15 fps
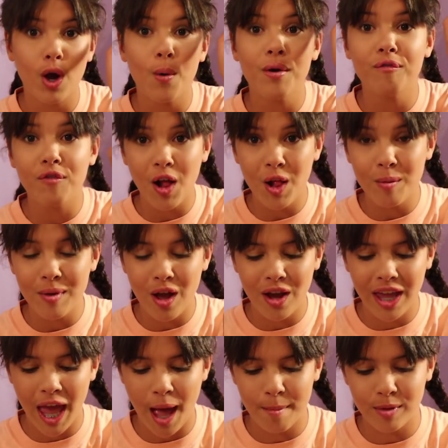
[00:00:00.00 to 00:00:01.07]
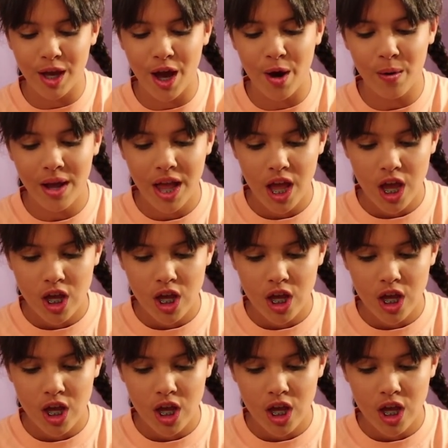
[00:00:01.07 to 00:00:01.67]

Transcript: Go and follow me on Cameo.